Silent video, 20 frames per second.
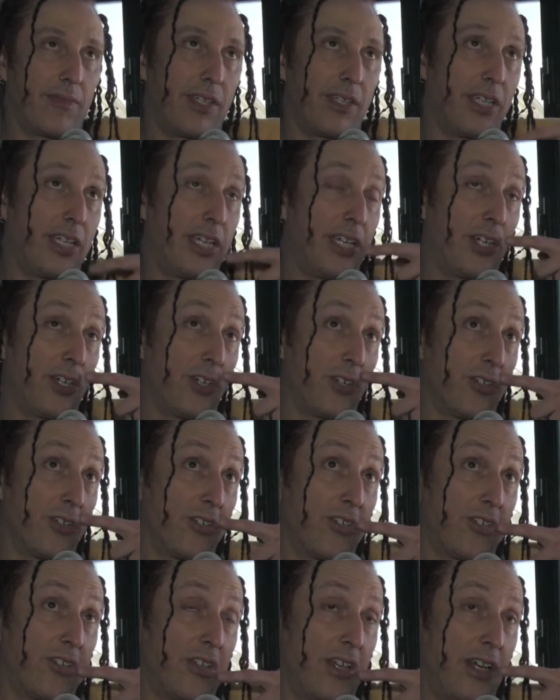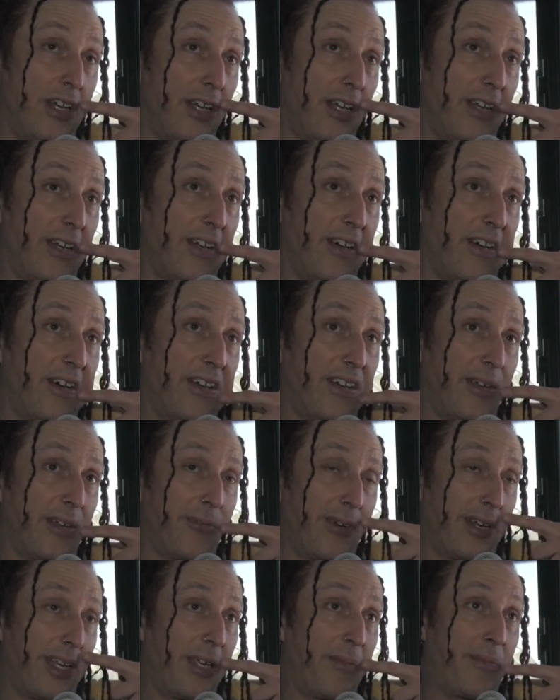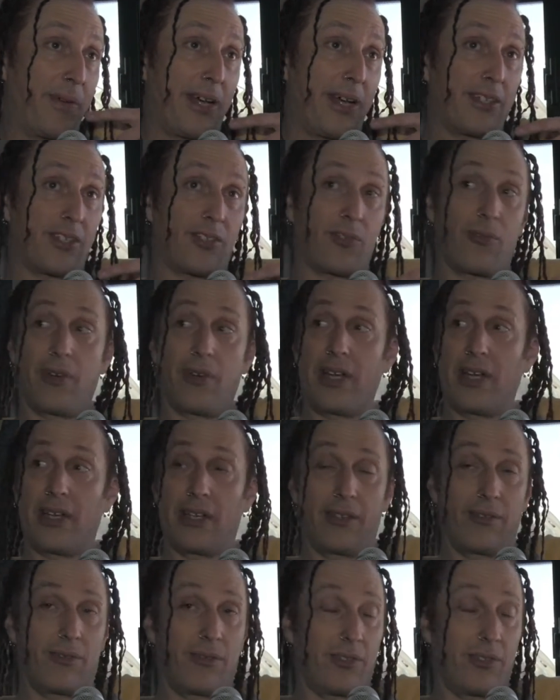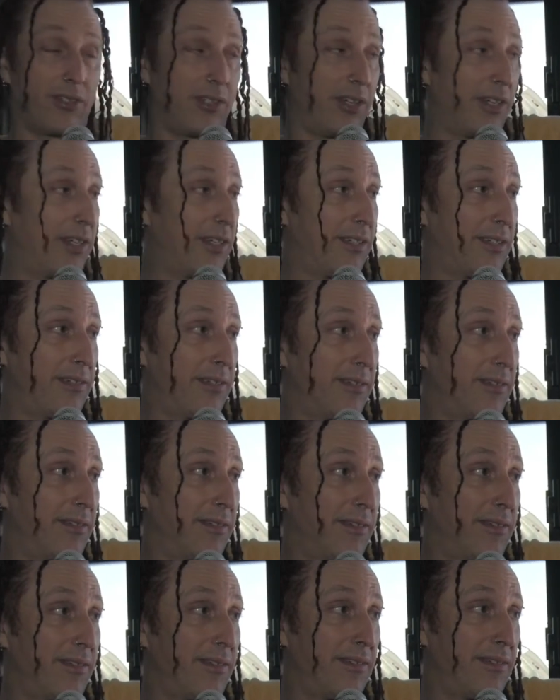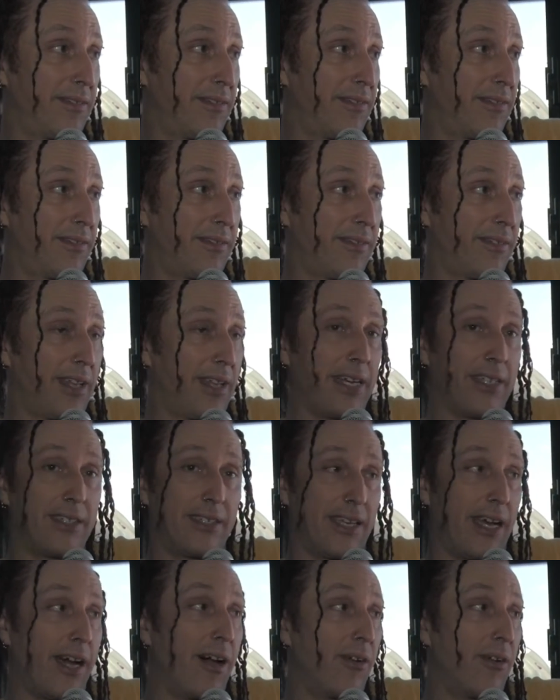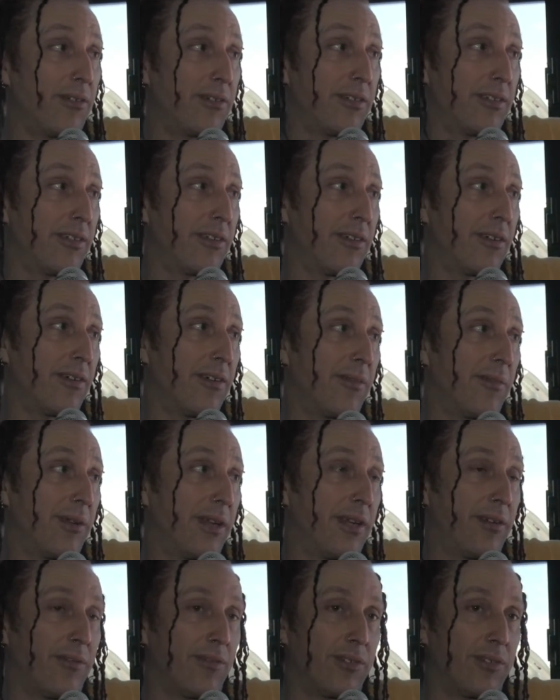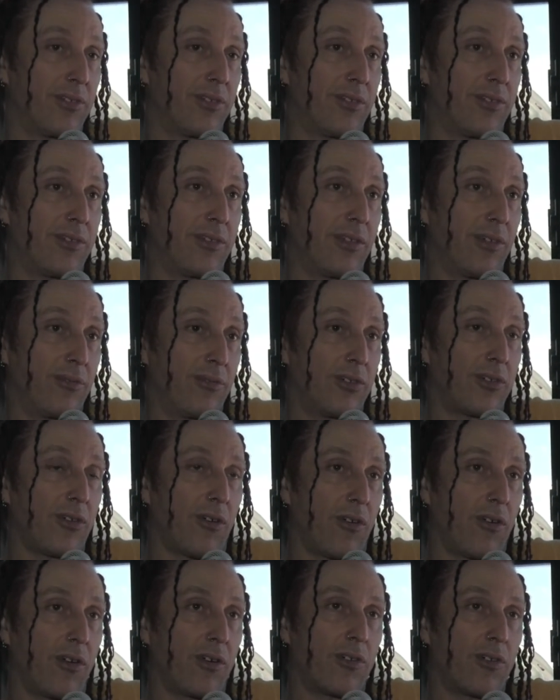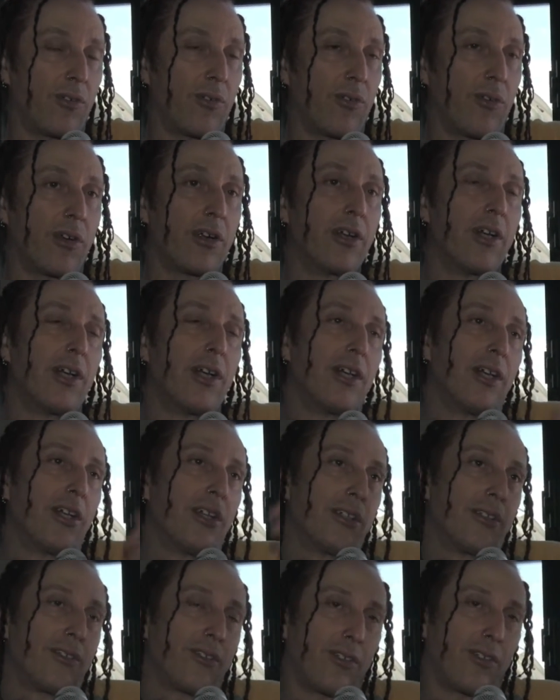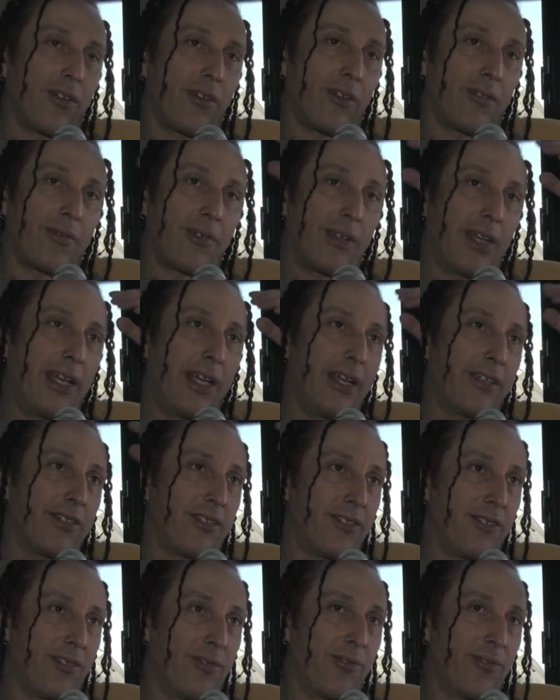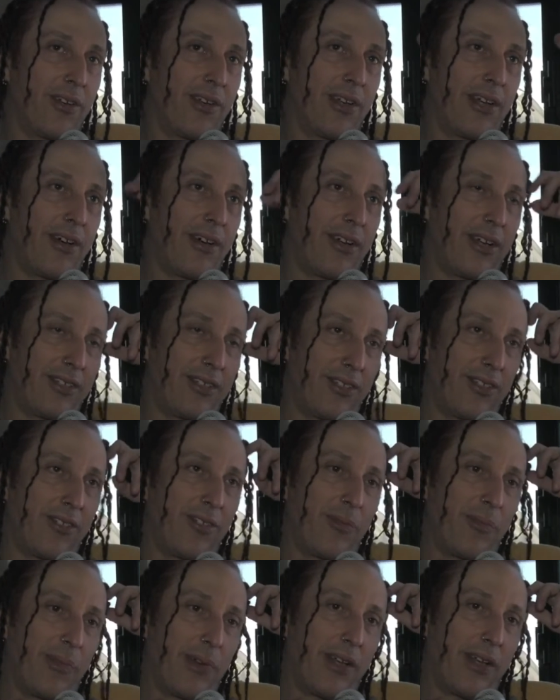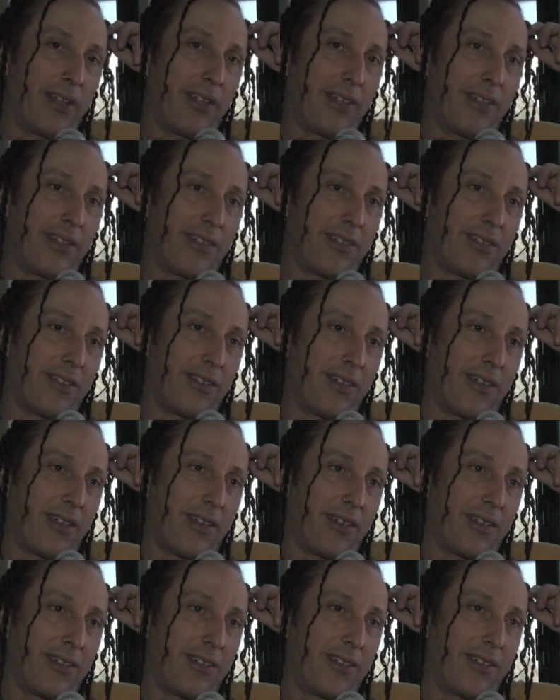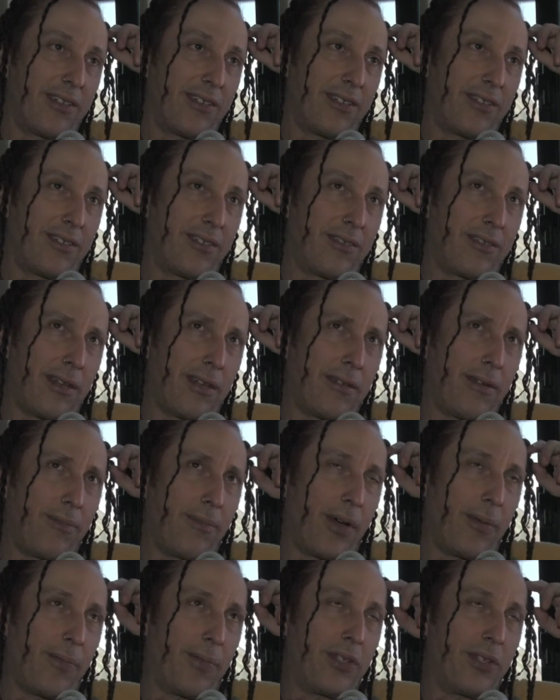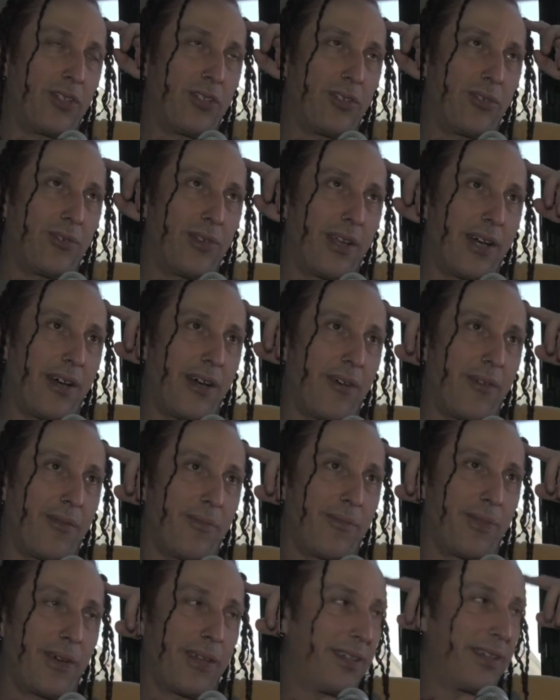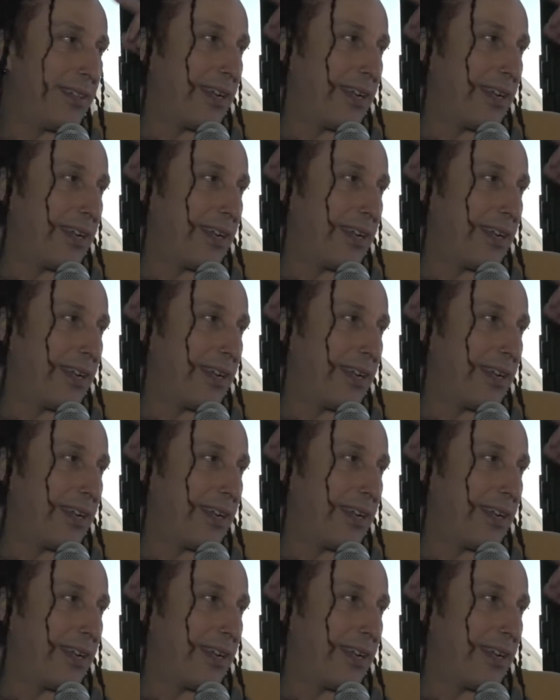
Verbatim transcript: years, and uh, when he passed away, it was like lights out. You know, I mean, it was it was hardcore. So he has a new one now. He has a new pit that's uh, it's uh, he might be two now, but